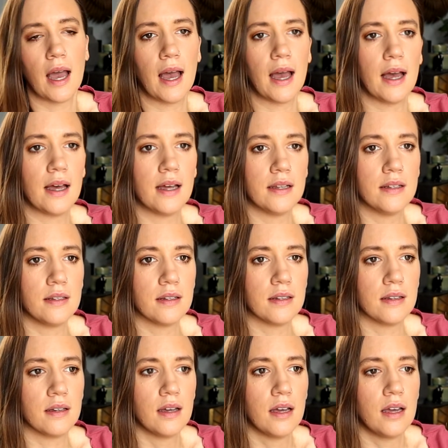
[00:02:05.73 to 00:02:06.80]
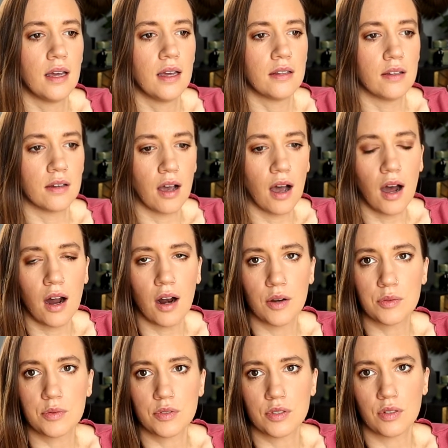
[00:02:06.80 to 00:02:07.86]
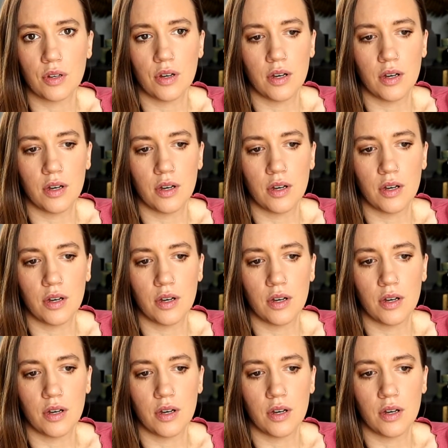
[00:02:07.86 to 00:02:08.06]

and the carbs,